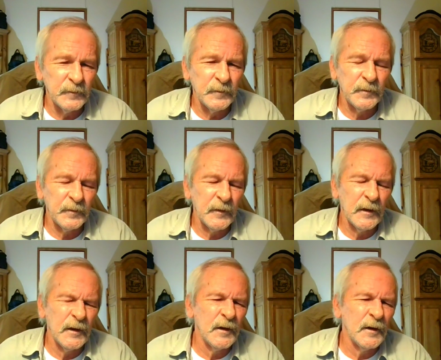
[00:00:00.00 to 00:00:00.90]

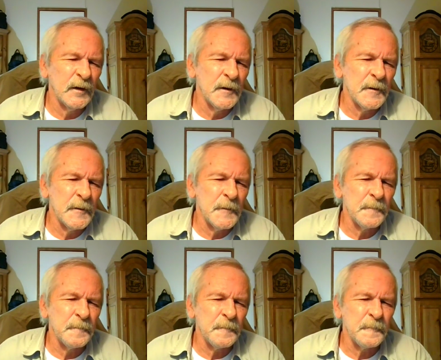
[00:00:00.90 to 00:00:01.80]

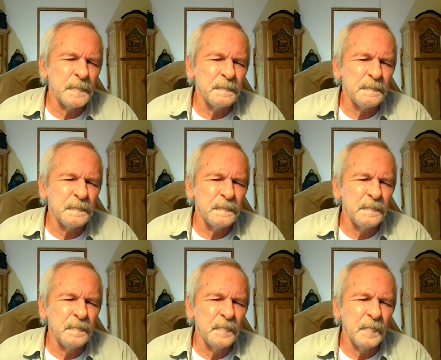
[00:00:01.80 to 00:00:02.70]

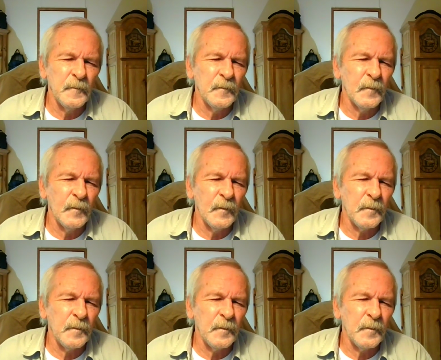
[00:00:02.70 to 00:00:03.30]
(silence)